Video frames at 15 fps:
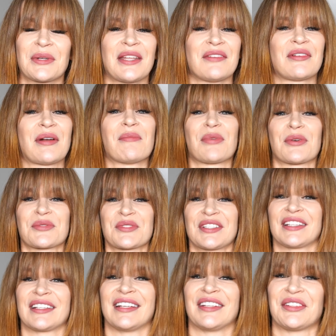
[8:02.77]
whenever I'm
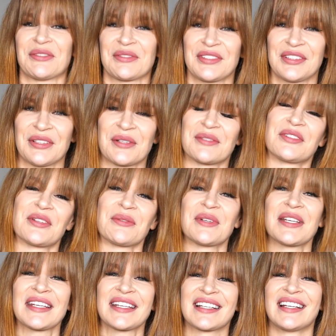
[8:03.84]
posting a new video every
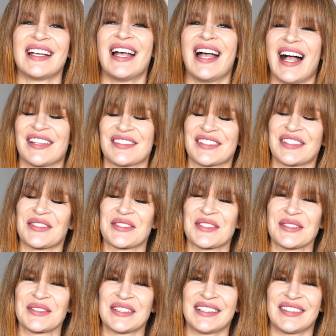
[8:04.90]
week. I'll see you
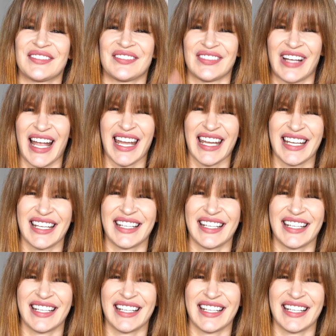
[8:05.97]
soon. Bye.